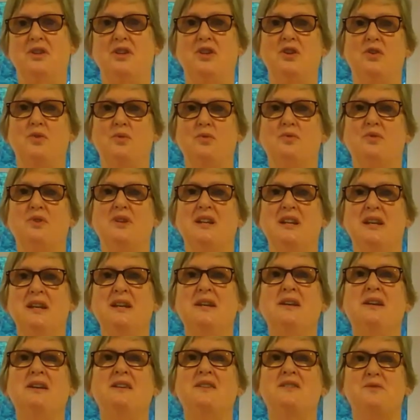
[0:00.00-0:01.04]
the
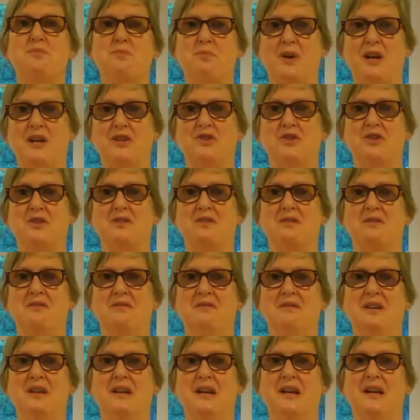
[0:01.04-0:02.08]
unique
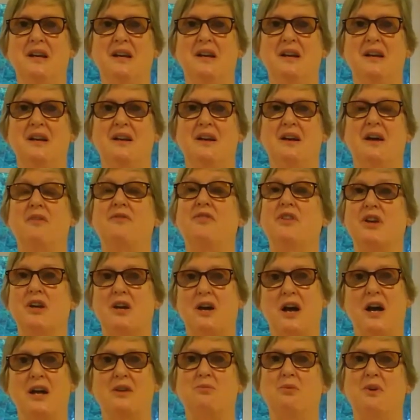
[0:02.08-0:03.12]
expression of the
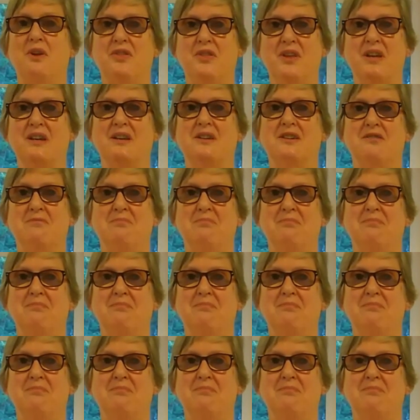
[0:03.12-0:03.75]
God within.